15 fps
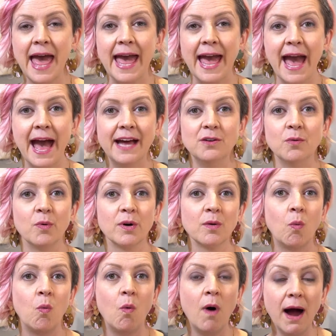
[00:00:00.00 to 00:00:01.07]
And we're
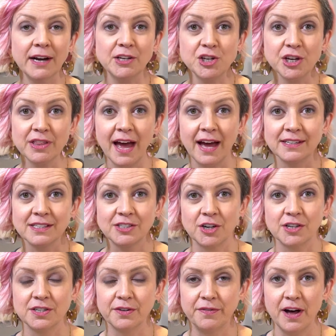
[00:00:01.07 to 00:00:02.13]
watching that
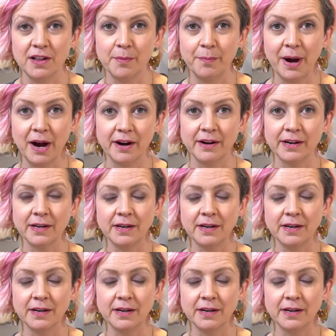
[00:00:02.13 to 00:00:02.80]
start to fall apart.